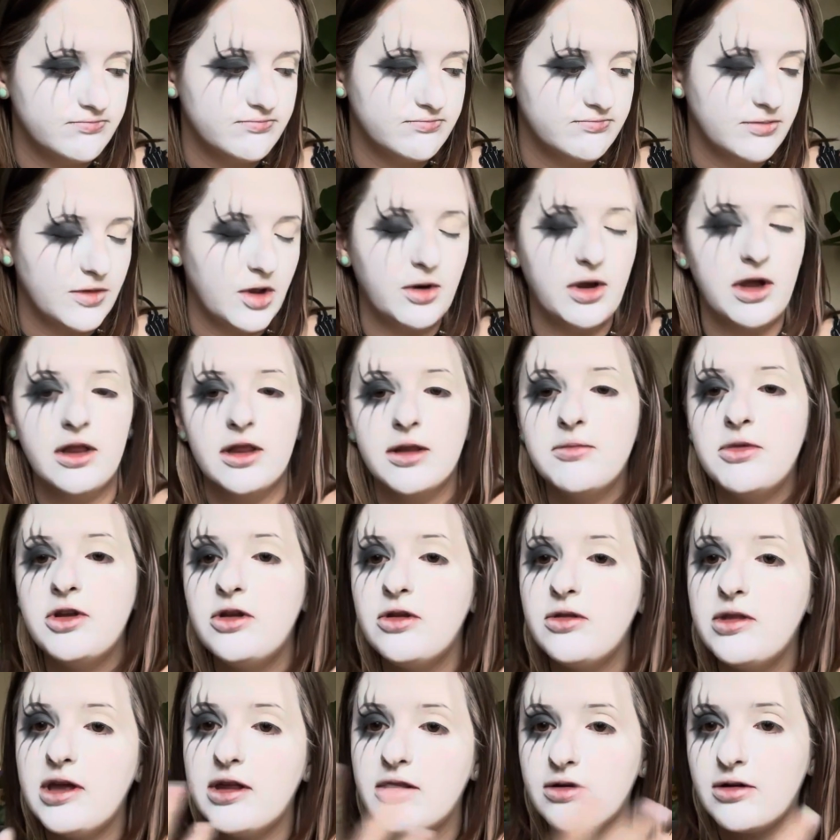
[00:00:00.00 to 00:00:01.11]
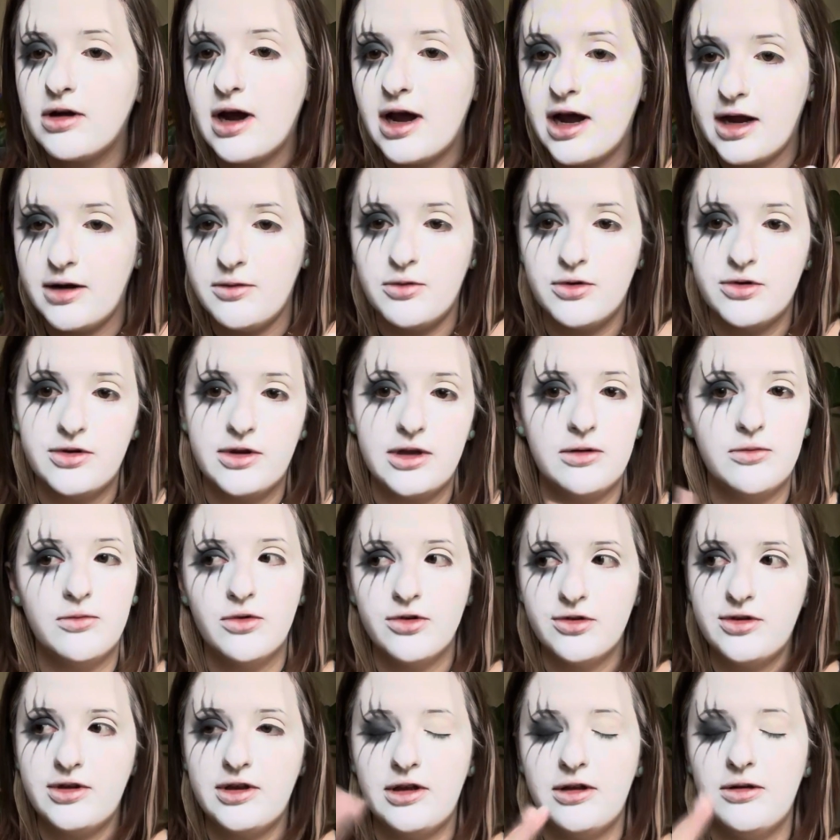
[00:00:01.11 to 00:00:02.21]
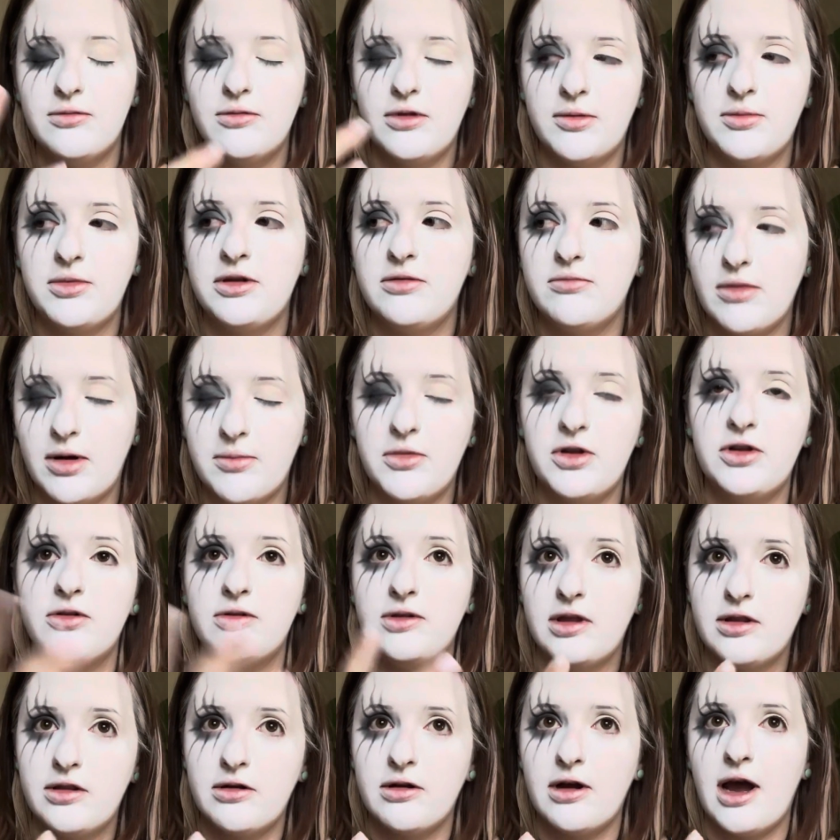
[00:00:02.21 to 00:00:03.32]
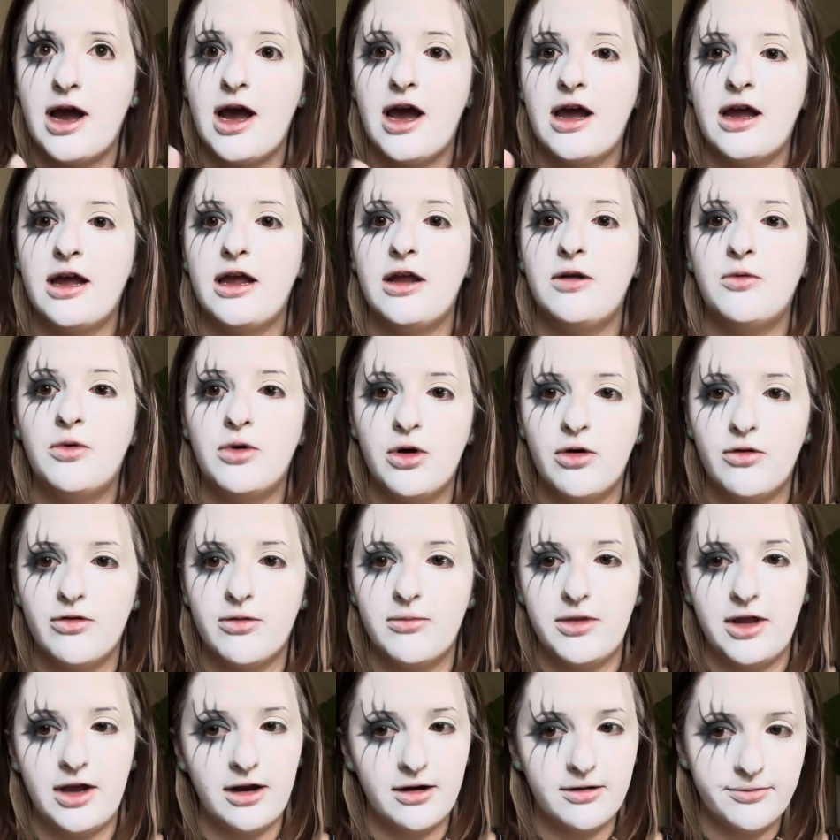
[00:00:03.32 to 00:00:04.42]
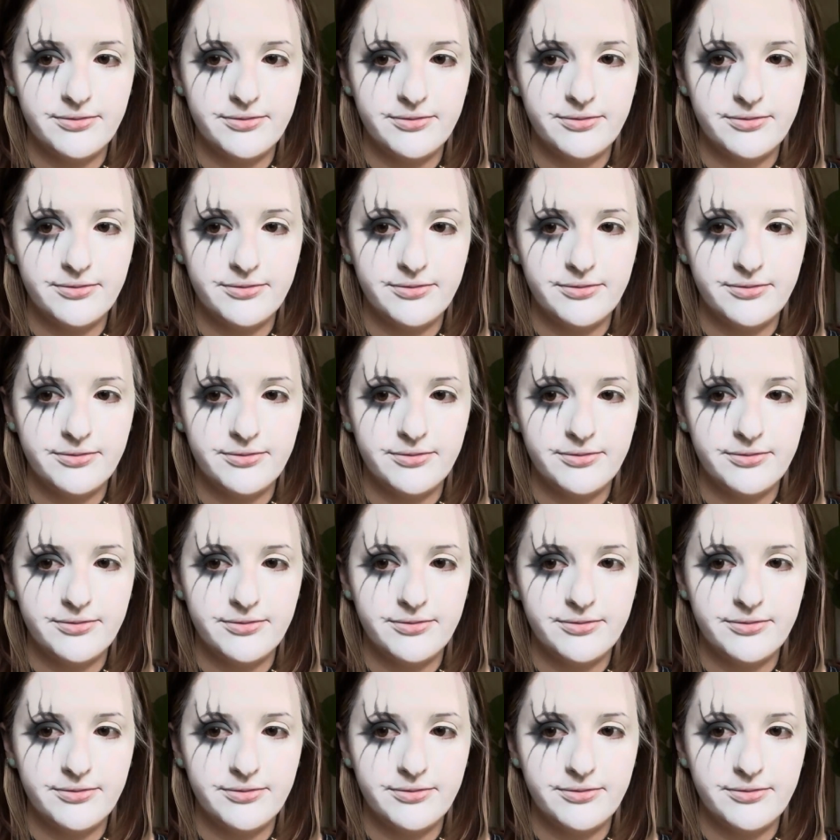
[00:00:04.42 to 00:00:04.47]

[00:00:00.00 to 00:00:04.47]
Okay, let me do the other eye and we'll see. We'll see. I'm gonna do the other eye and we'll go from there.